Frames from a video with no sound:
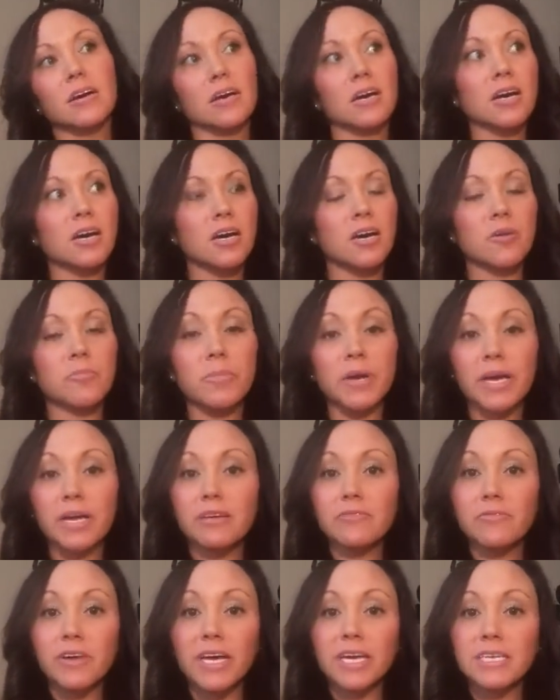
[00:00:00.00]

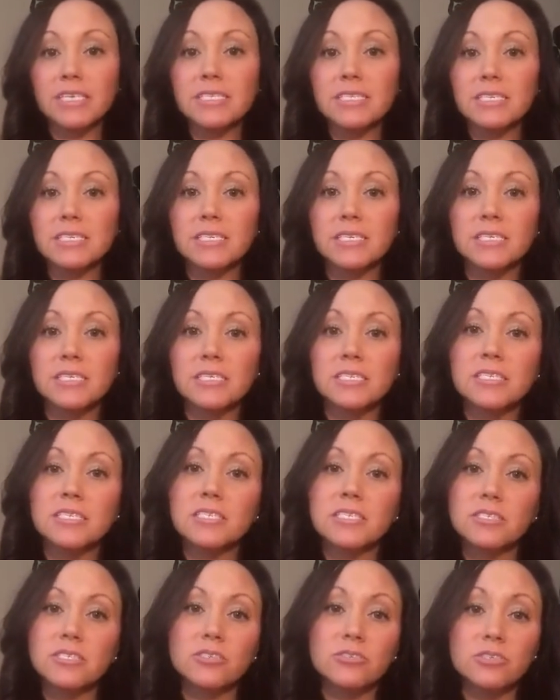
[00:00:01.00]
My advice
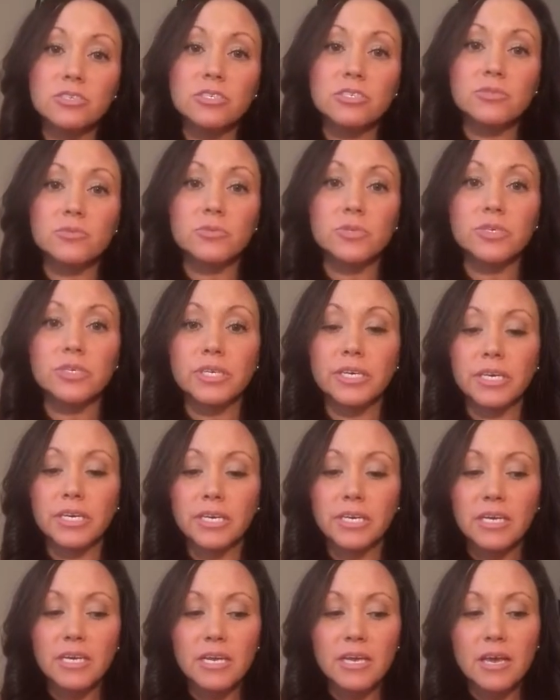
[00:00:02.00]
is you just
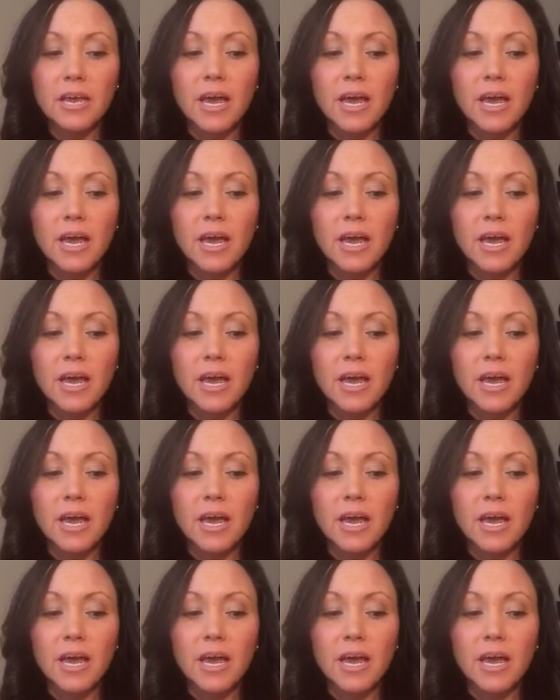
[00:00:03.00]
really